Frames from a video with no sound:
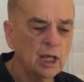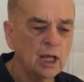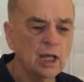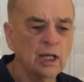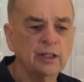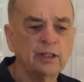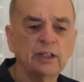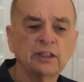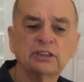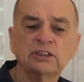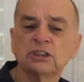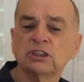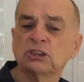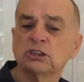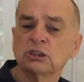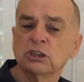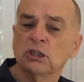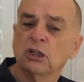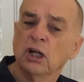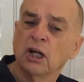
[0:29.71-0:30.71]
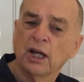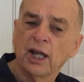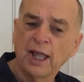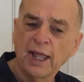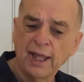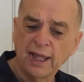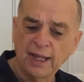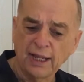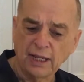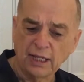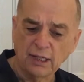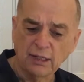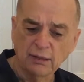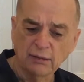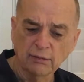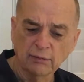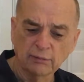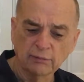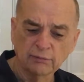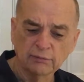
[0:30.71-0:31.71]
and this is
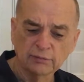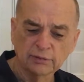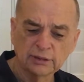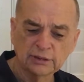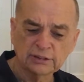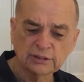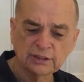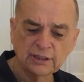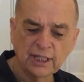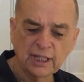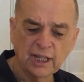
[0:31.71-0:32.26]
lesson